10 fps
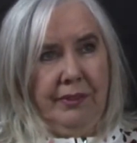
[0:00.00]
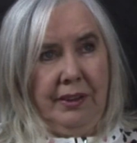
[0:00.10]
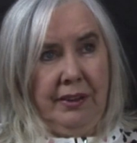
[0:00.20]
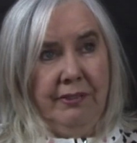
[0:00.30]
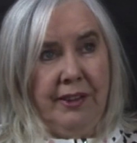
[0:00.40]

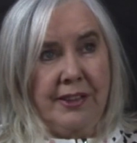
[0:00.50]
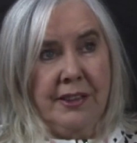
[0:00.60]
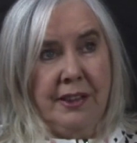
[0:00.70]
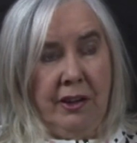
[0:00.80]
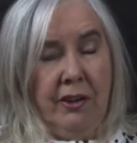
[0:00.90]
infants
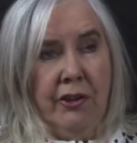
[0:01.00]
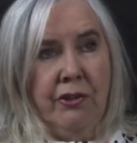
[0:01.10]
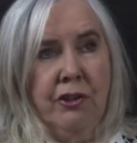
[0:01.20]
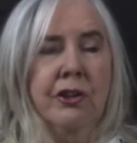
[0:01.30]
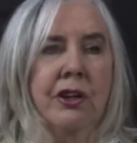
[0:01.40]
in a lot of
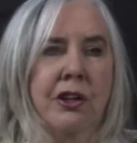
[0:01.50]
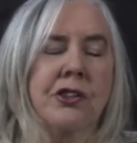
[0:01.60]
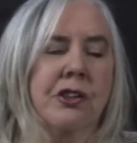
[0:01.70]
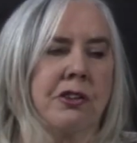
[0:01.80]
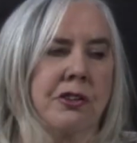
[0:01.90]
rural
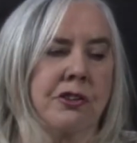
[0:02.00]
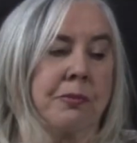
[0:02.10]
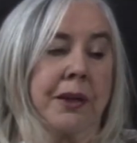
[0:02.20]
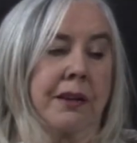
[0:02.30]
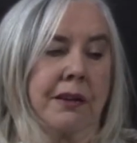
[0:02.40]
towns had gone to make